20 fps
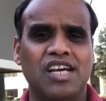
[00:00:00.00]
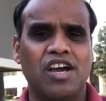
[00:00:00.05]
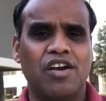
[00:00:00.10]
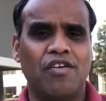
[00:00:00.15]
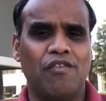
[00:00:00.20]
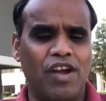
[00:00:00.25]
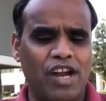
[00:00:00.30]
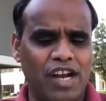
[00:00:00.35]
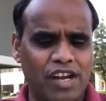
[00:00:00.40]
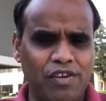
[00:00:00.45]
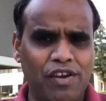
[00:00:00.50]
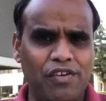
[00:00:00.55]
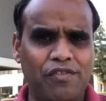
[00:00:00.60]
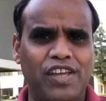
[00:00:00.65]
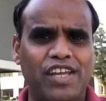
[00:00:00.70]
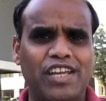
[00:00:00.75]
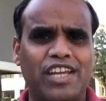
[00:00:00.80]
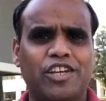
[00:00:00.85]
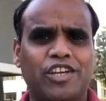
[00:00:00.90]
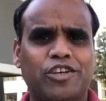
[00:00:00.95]
Whenever we
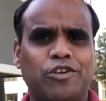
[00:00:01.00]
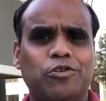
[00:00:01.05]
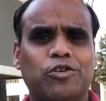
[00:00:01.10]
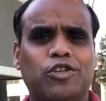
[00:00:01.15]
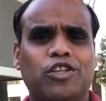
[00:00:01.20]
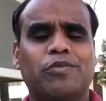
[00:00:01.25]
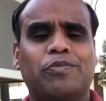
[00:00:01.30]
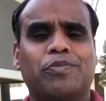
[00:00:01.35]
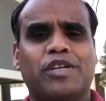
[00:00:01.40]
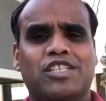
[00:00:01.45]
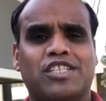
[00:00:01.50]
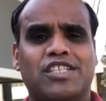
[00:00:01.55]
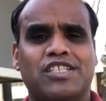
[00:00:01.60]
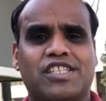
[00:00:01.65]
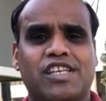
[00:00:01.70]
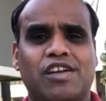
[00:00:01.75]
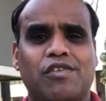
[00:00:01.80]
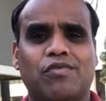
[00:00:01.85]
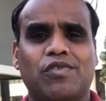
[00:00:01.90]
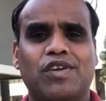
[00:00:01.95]
get into the
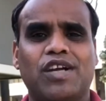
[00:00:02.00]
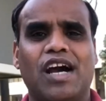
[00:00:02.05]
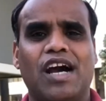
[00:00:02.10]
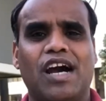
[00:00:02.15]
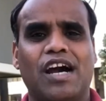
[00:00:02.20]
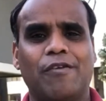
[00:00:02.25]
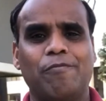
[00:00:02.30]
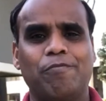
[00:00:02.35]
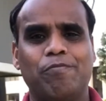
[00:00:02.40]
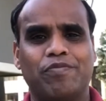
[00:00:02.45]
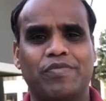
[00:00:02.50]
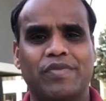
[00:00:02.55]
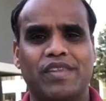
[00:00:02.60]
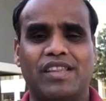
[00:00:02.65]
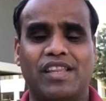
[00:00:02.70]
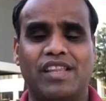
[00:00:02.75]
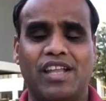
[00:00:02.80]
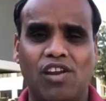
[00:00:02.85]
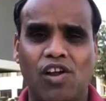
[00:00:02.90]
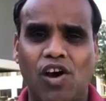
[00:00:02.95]
presence of God,
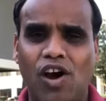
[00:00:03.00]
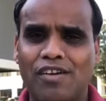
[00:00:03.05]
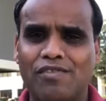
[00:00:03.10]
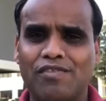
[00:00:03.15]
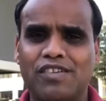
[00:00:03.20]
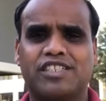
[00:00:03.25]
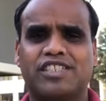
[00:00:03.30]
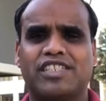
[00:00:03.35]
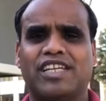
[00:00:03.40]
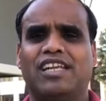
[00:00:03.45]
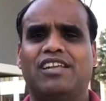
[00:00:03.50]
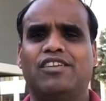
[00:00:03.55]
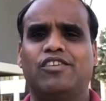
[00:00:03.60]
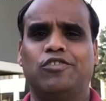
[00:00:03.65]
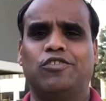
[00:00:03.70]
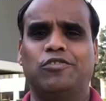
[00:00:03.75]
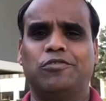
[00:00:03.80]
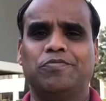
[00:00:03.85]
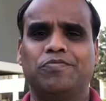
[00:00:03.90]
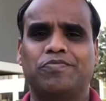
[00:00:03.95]
the Lord will tell
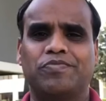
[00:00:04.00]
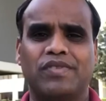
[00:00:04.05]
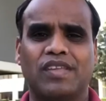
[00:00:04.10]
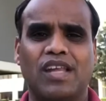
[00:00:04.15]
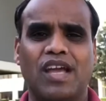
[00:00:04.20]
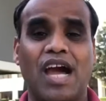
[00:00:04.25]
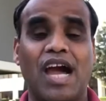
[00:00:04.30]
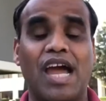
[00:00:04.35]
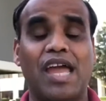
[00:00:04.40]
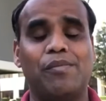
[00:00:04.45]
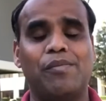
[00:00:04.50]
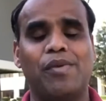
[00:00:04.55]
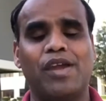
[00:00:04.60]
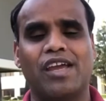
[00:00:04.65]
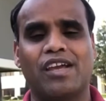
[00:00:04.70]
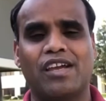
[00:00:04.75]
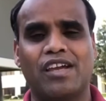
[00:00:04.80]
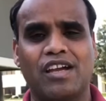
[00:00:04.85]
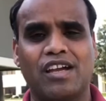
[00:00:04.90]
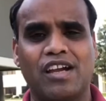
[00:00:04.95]
you, I make
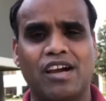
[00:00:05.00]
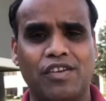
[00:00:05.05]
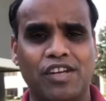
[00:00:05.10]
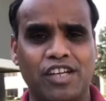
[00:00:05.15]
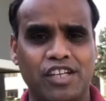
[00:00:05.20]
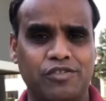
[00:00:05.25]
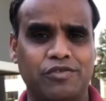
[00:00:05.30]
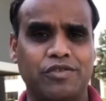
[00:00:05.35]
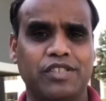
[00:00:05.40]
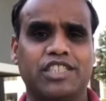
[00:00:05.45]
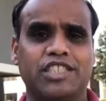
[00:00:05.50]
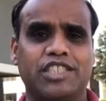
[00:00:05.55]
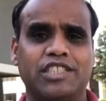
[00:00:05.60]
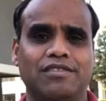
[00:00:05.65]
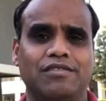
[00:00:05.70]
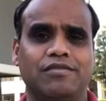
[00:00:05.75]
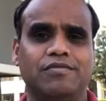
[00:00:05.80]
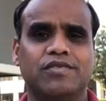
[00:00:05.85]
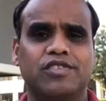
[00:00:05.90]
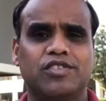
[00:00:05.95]
a covenant with you.
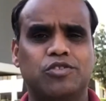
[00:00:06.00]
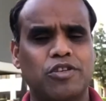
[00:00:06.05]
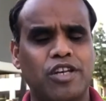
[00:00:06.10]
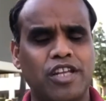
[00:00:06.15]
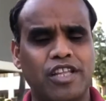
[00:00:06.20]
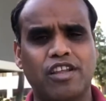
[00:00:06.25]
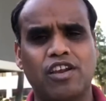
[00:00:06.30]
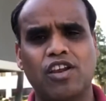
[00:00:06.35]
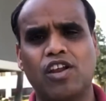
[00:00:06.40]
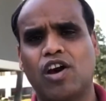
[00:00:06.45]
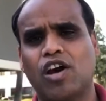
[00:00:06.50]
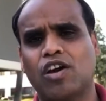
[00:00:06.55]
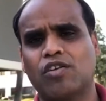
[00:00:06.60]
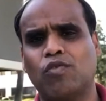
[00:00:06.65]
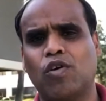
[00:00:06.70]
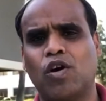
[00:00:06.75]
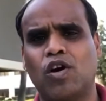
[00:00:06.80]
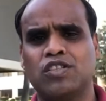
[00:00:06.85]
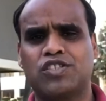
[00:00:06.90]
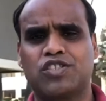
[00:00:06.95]
Today, the Lord
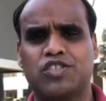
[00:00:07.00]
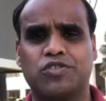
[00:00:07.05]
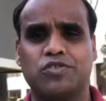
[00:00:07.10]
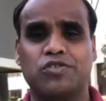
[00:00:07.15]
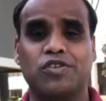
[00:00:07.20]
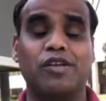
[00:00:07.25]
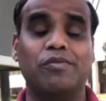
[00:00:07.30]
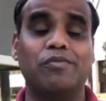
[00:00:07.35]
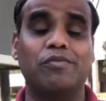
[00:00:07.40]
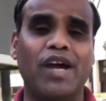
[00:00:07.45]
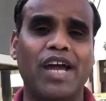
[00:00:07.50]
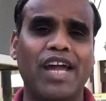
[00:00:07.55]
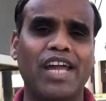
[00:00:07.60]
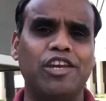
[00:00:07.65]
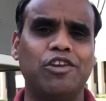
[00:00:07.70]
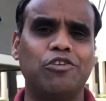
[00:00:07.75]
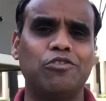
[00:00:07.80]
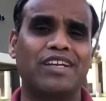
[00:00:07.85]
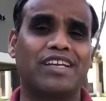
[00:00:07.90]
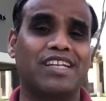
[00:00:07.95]
wants to remind
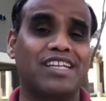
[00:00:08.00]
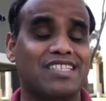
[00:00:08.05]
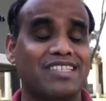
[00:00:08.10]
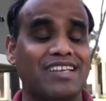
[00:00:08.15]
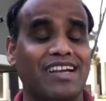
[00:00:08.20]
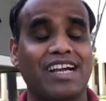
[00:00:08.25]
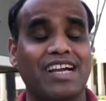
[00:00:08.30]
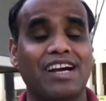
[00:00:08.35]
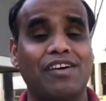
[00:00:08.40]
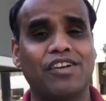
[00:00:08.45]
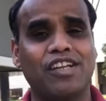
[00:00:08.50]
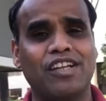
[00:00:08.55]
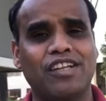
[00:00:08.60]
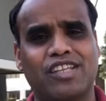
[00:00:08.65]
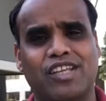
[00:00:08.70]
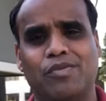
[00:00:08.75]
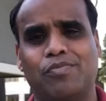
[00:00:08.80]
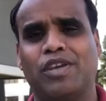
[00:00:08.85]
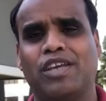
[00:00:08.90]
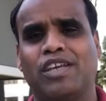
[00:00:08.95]
you that He is a covenant
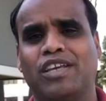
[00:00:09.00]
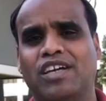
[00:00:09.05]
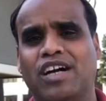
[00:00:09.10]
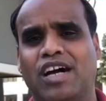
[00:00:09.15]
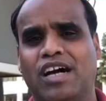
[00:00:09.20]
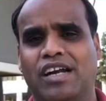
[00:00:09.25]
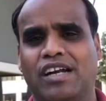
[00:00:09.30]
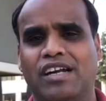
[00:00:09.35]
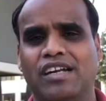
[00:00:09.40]
keeping God